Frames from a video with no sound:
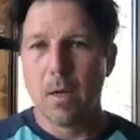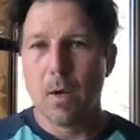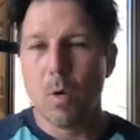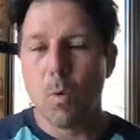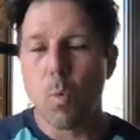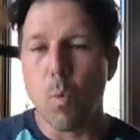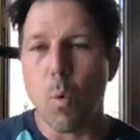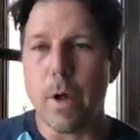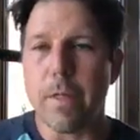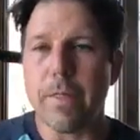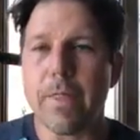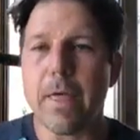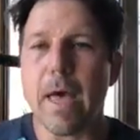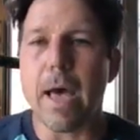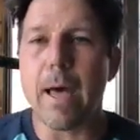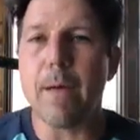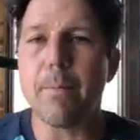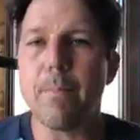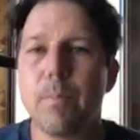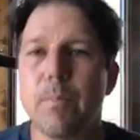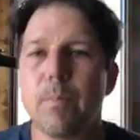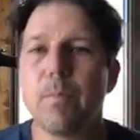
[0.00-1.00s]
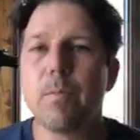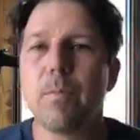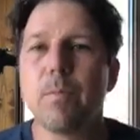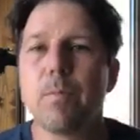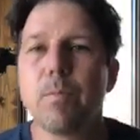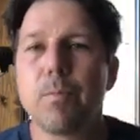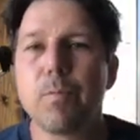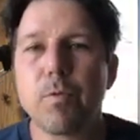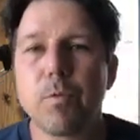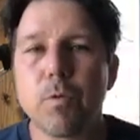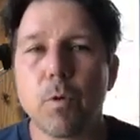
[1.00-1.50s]
what that
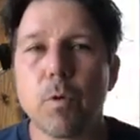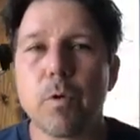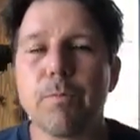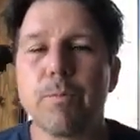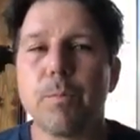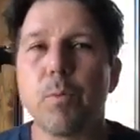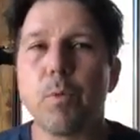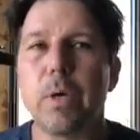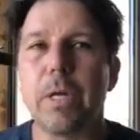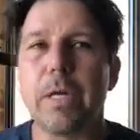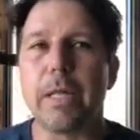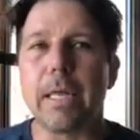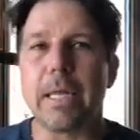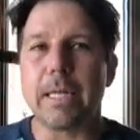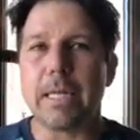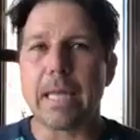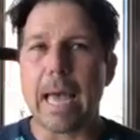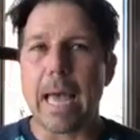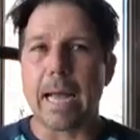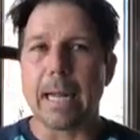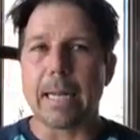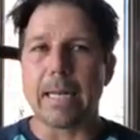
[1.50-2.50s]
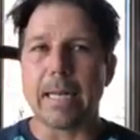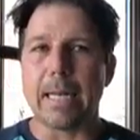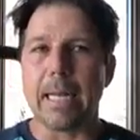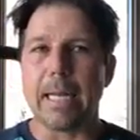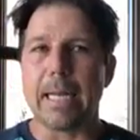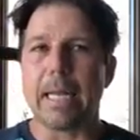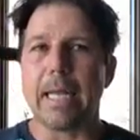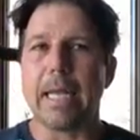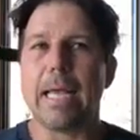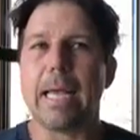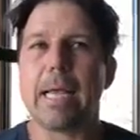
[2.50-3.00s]
sort of breathing
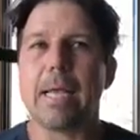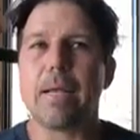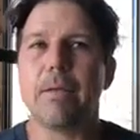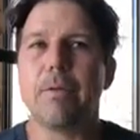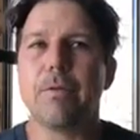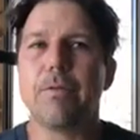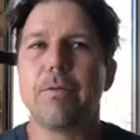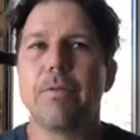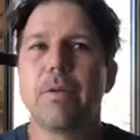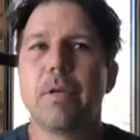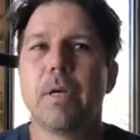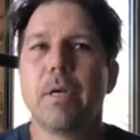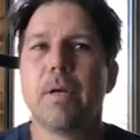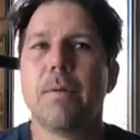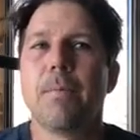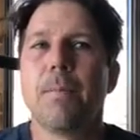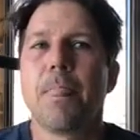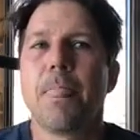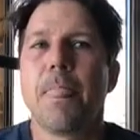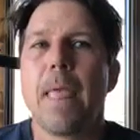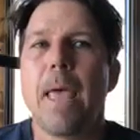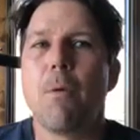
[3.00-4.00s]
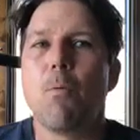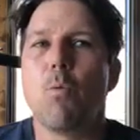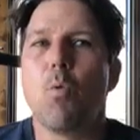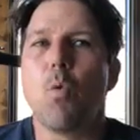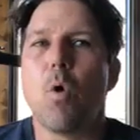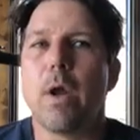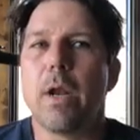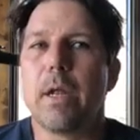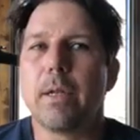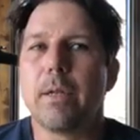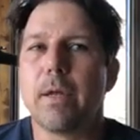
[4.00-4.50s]
technique is and
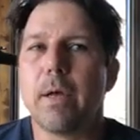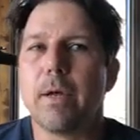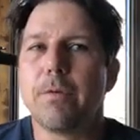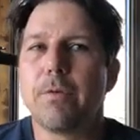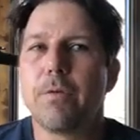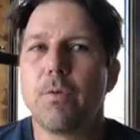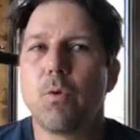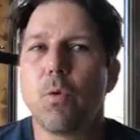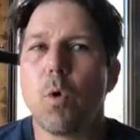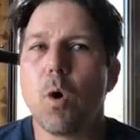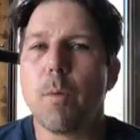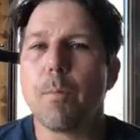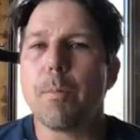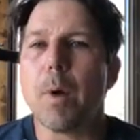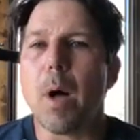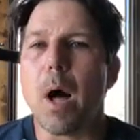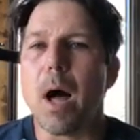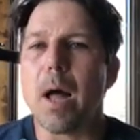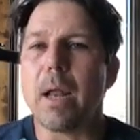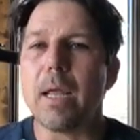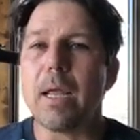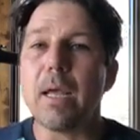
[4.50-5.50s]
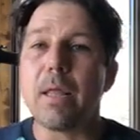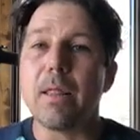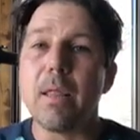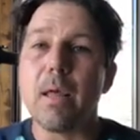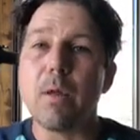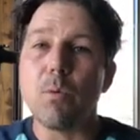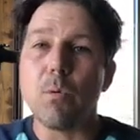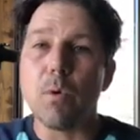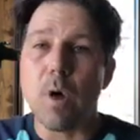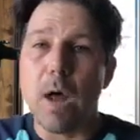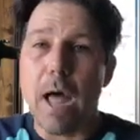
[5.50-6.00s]
what it does to our body. And
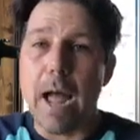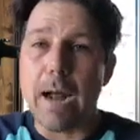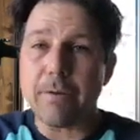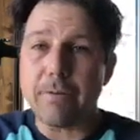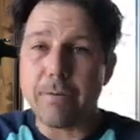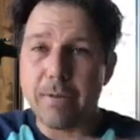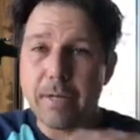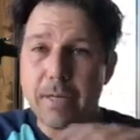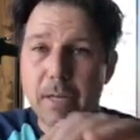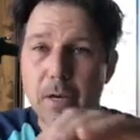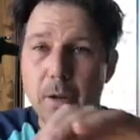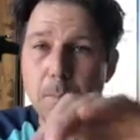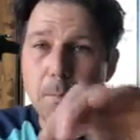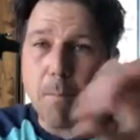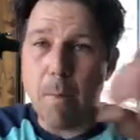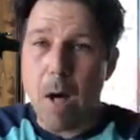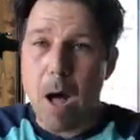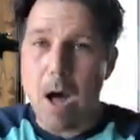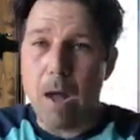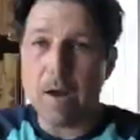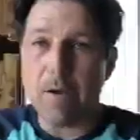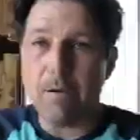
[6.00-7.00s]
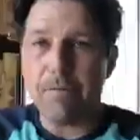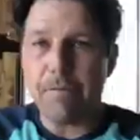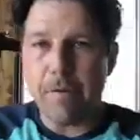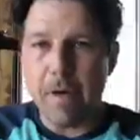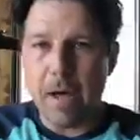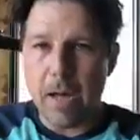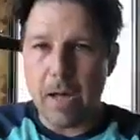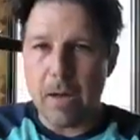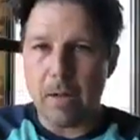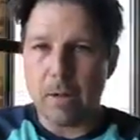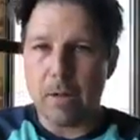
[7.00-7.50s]
then we're actually going to
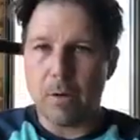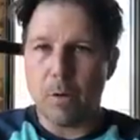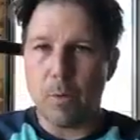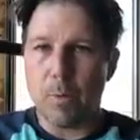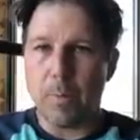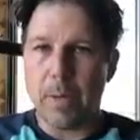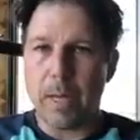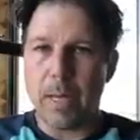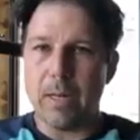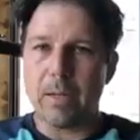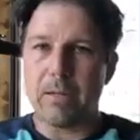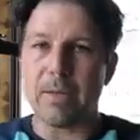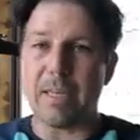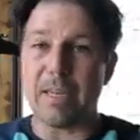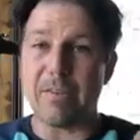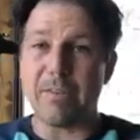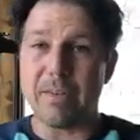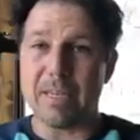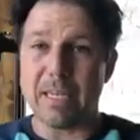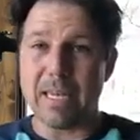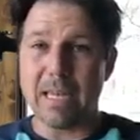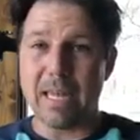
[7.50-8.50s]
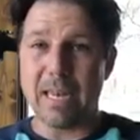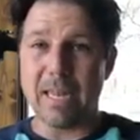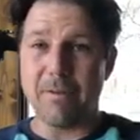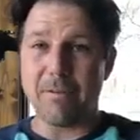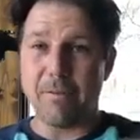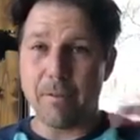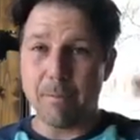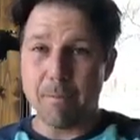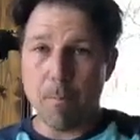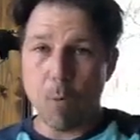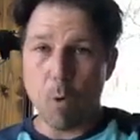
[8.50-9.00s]
modify it a little bit to get
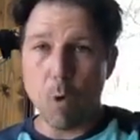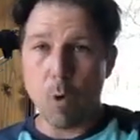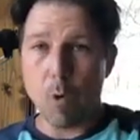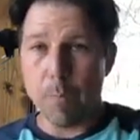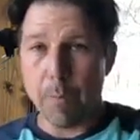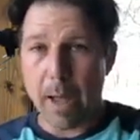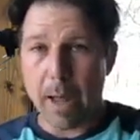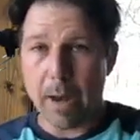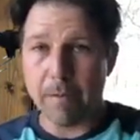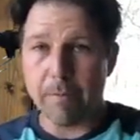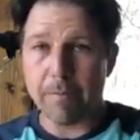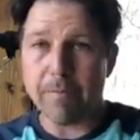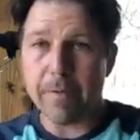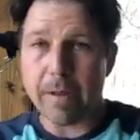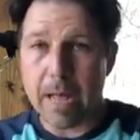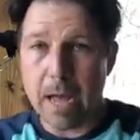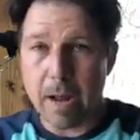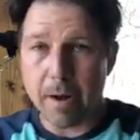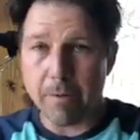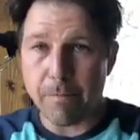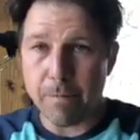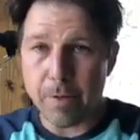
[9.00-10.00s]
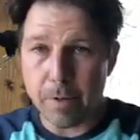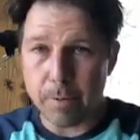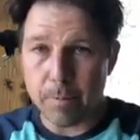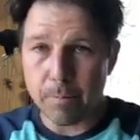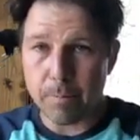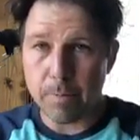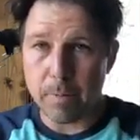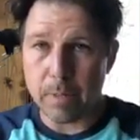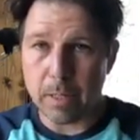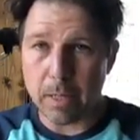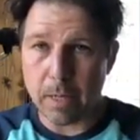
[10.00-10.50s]
even more benefit out of it,
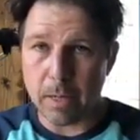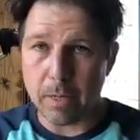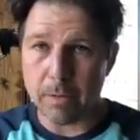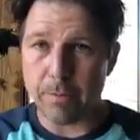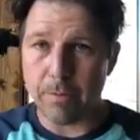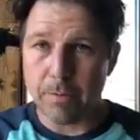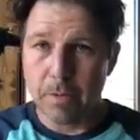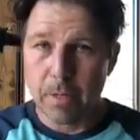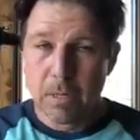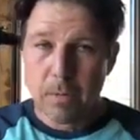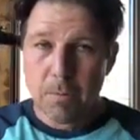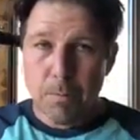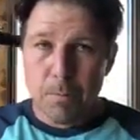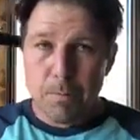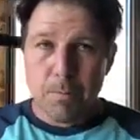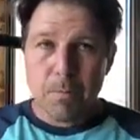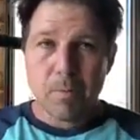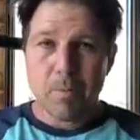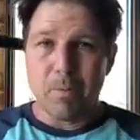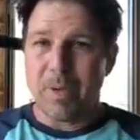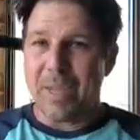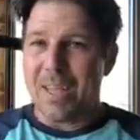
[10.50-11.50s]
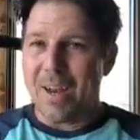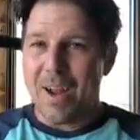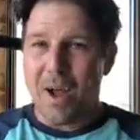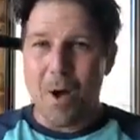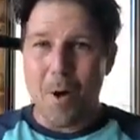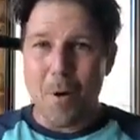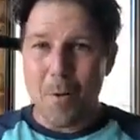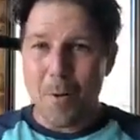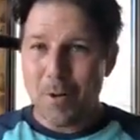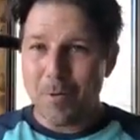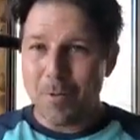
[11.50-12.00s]
because we can
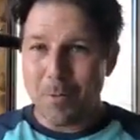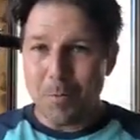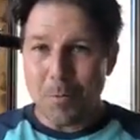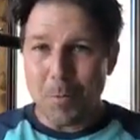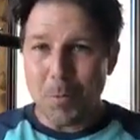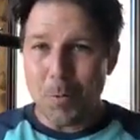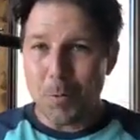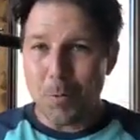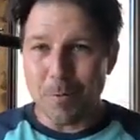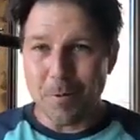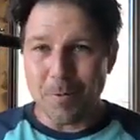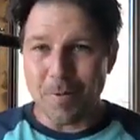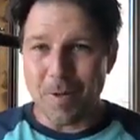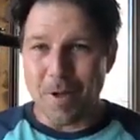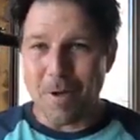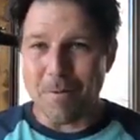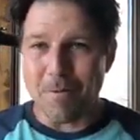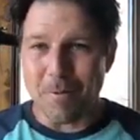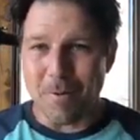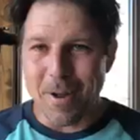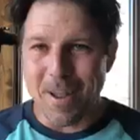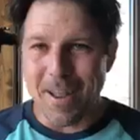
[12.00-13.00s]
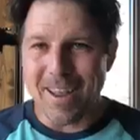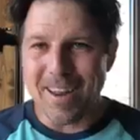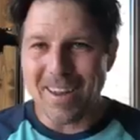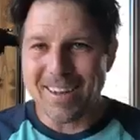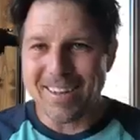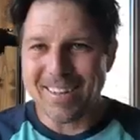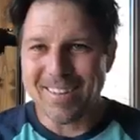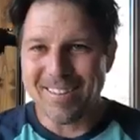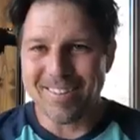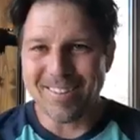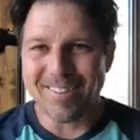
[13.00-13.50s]
always improve stuff,
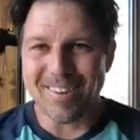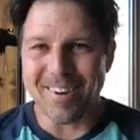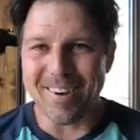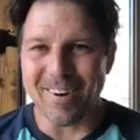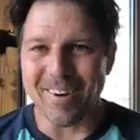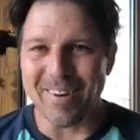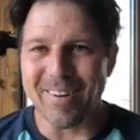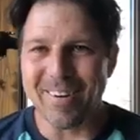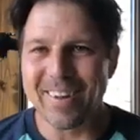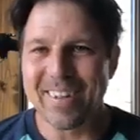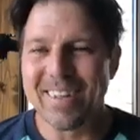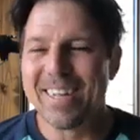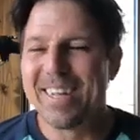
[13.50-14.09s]
right? So